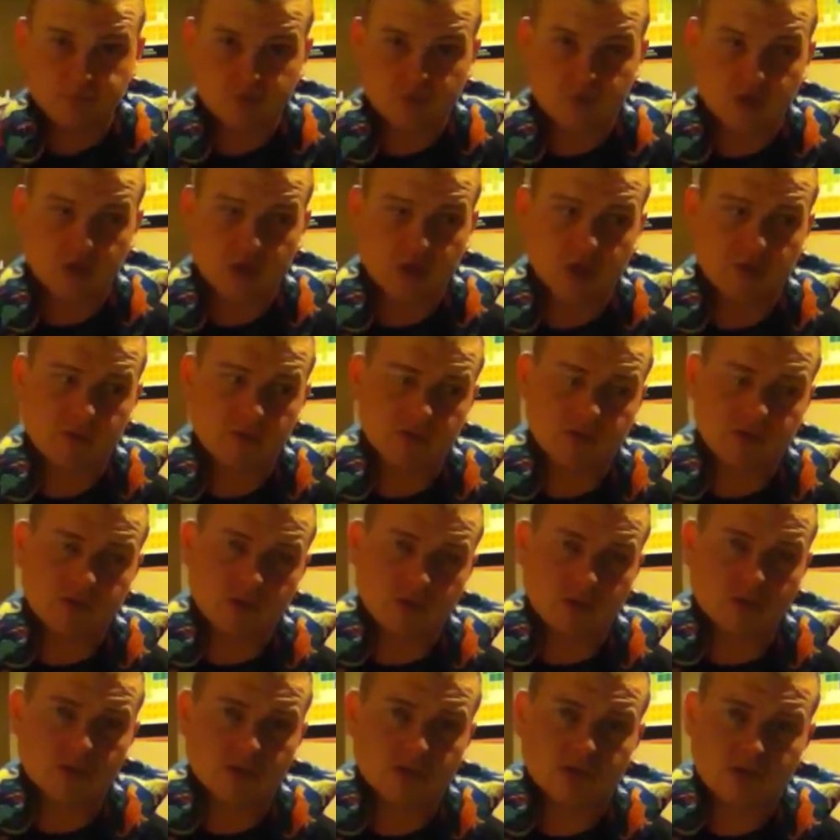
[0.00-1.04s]
to keep the
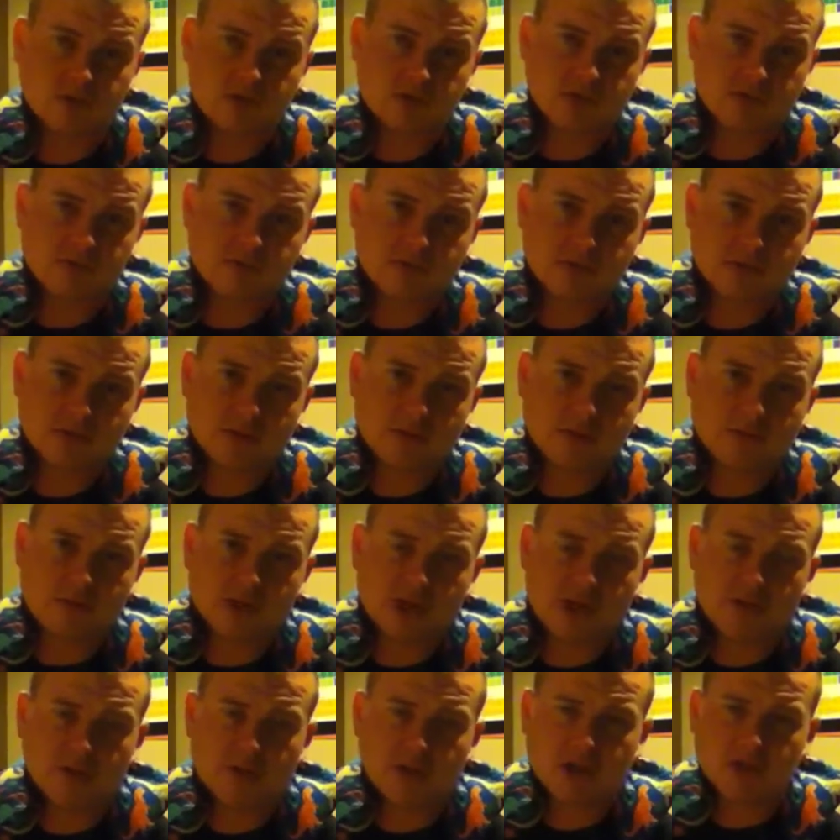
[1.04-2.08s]
tools sort of to a
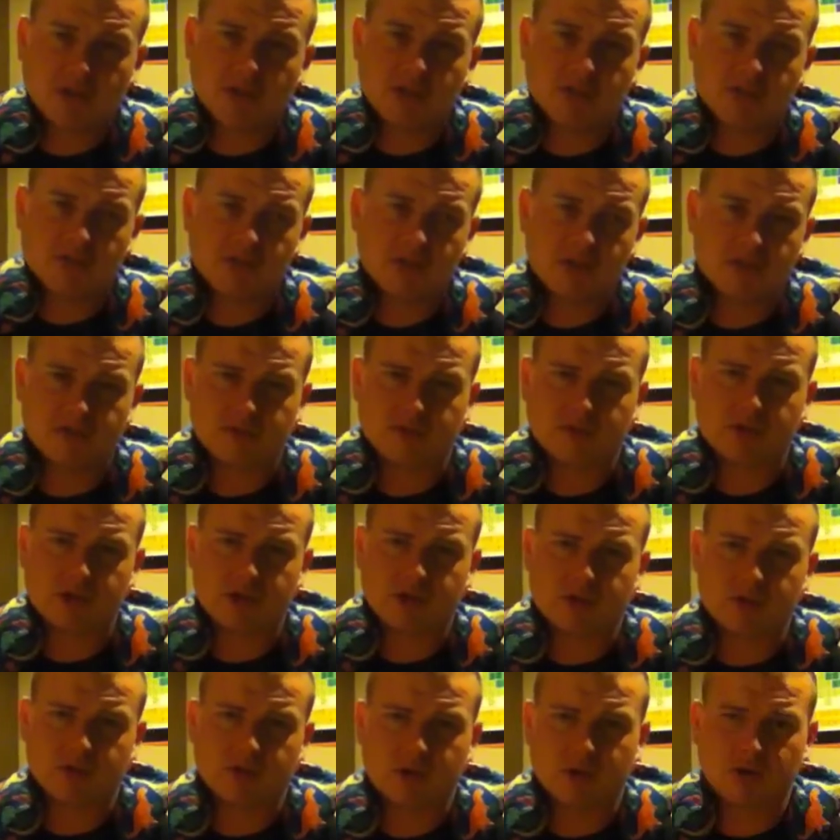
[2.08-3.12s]
bare minimum. You pick
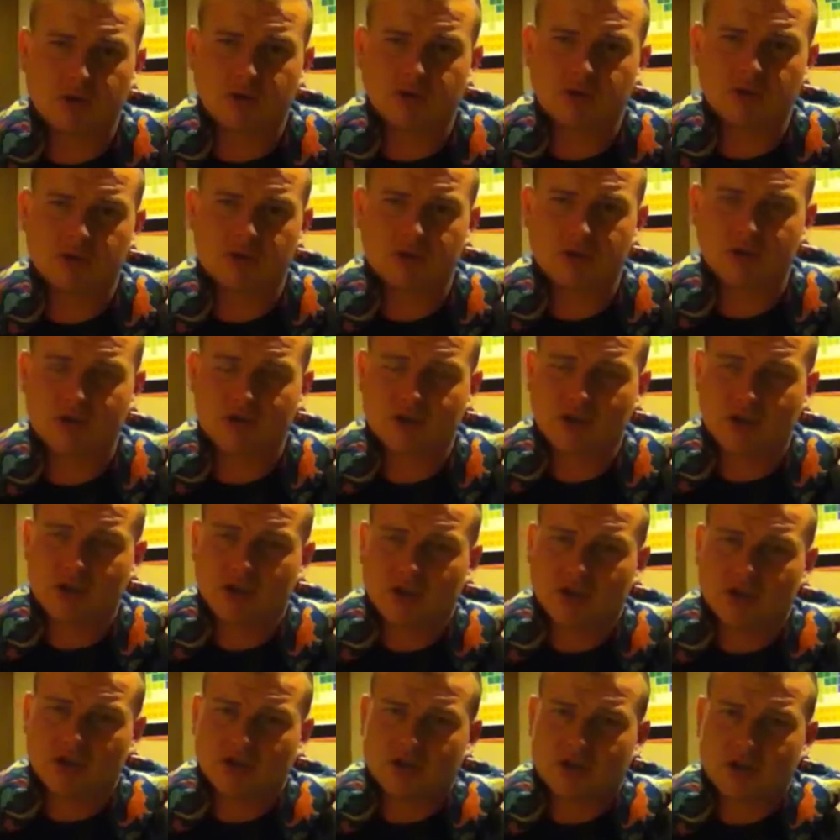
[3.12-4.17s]
something multi-purpose,
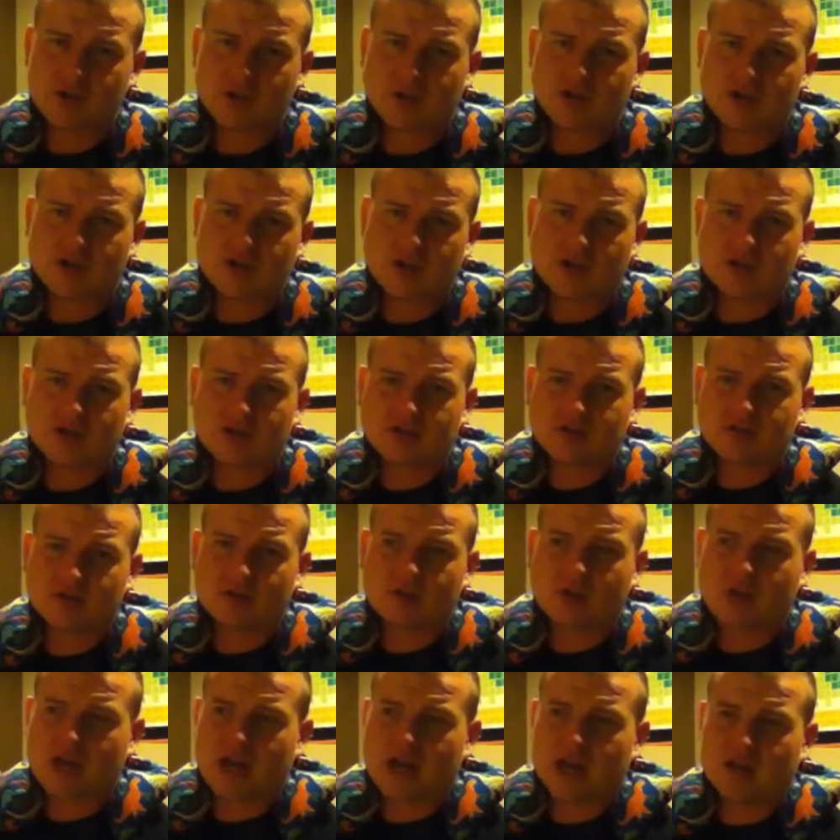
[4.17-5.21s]
so either like a
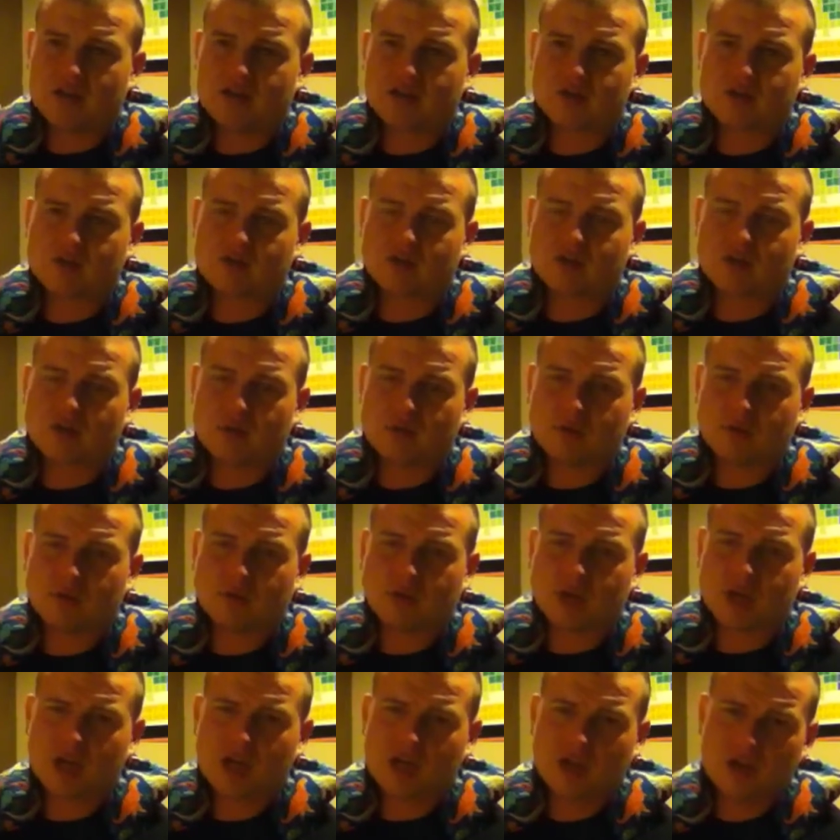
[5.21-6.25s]
small axe or a
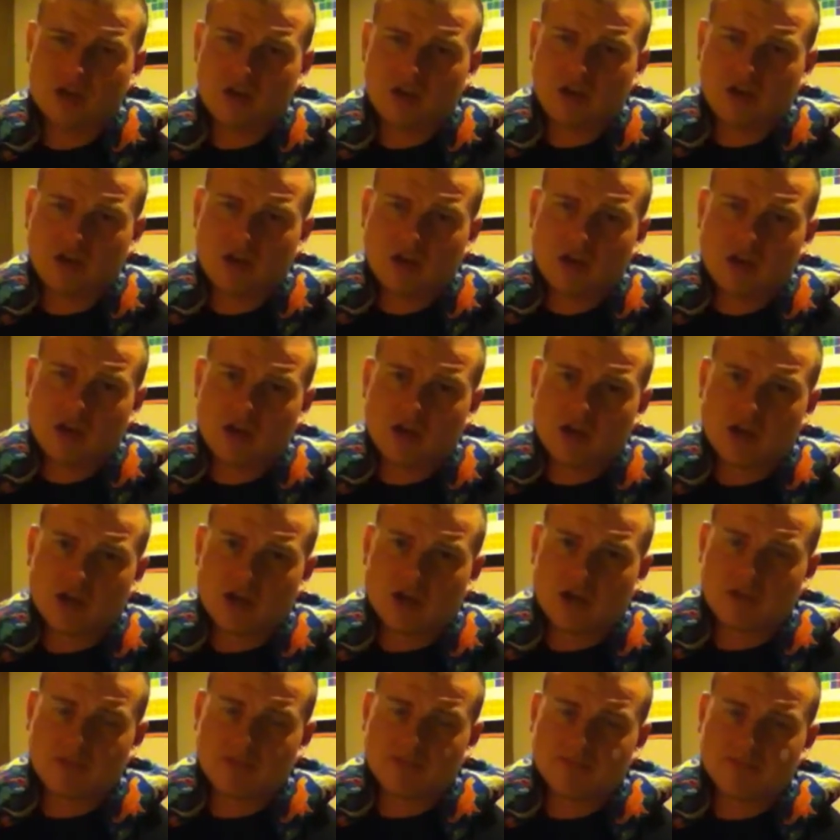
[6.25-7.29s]
tomahawk head,
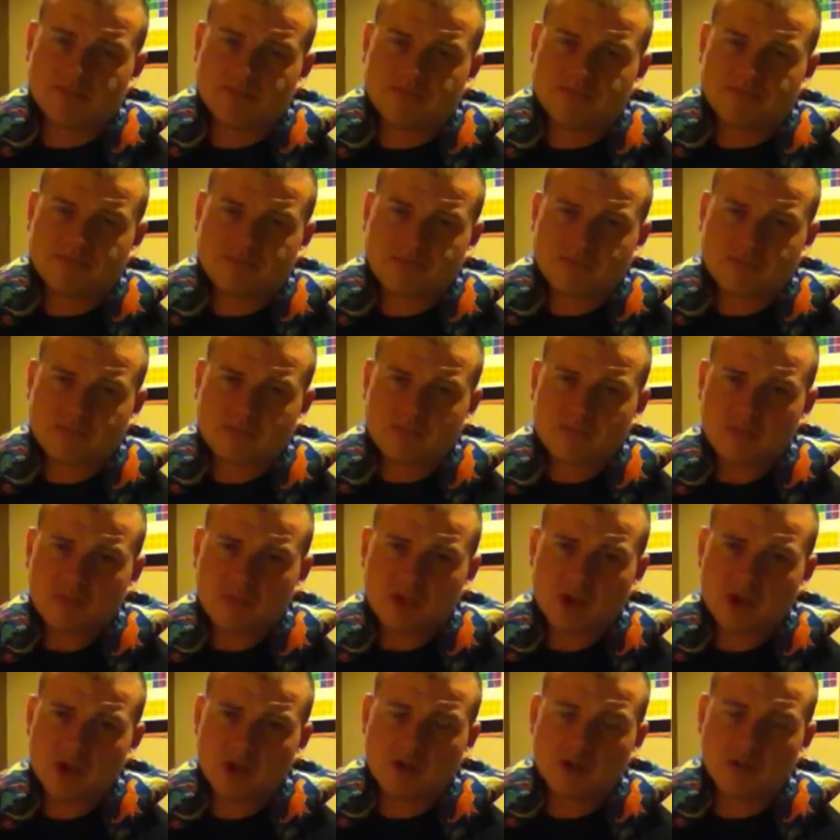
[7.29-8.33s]
a
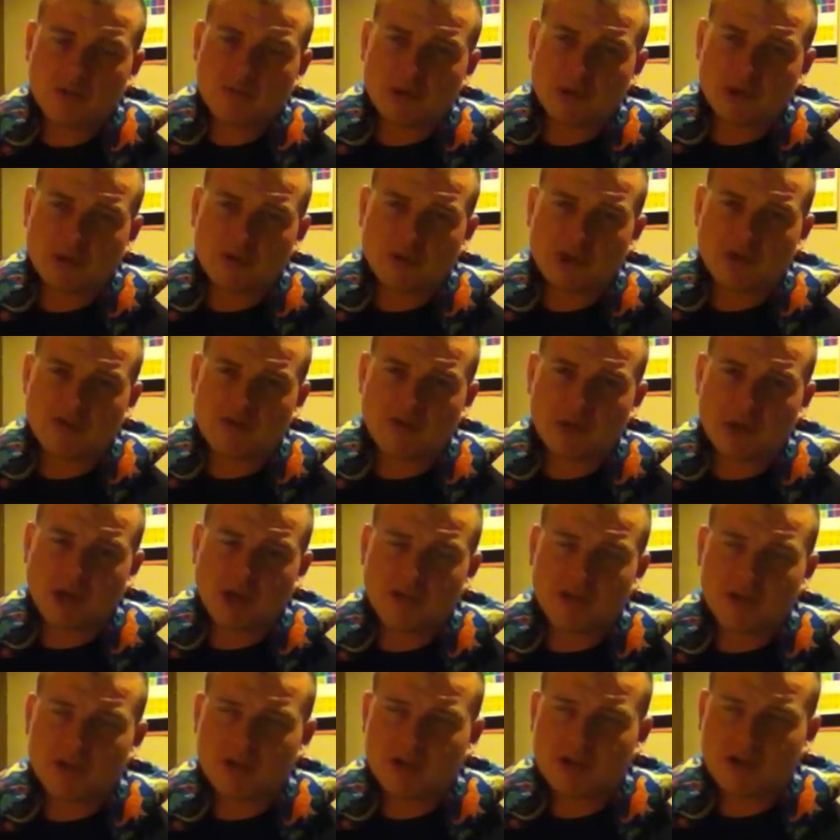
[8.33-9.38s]
good belt knife, and
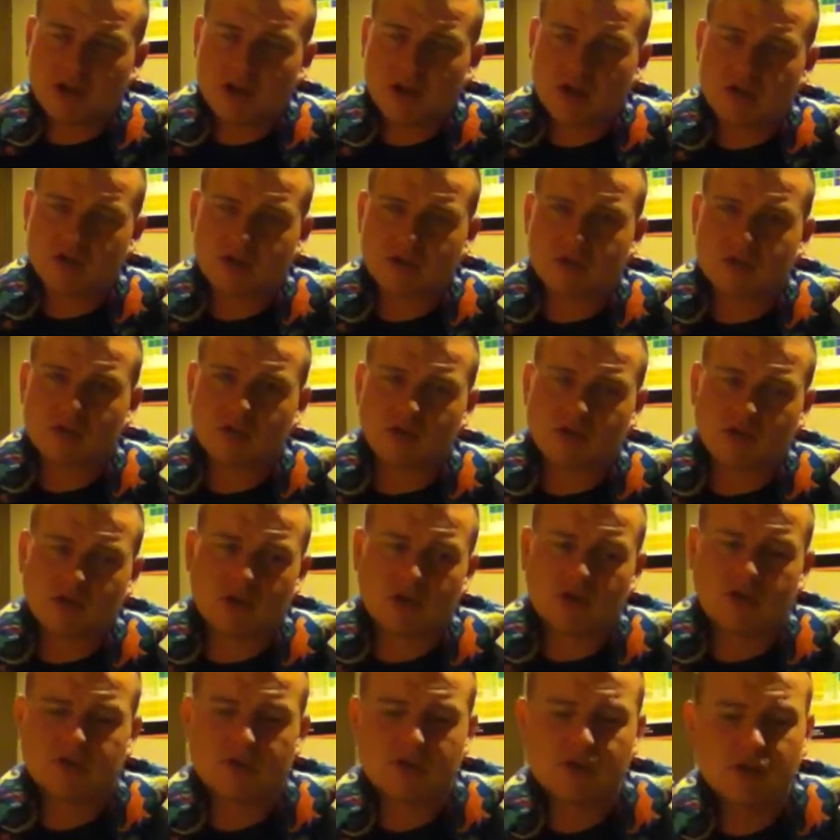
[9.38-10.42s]
maybe another smaller
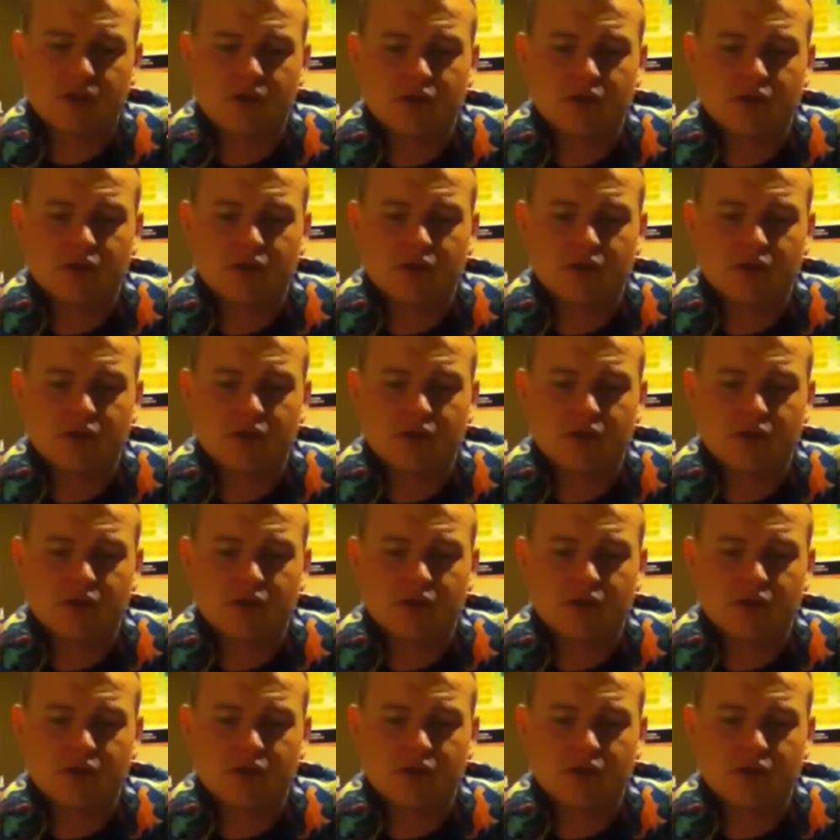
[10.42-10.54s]
knife.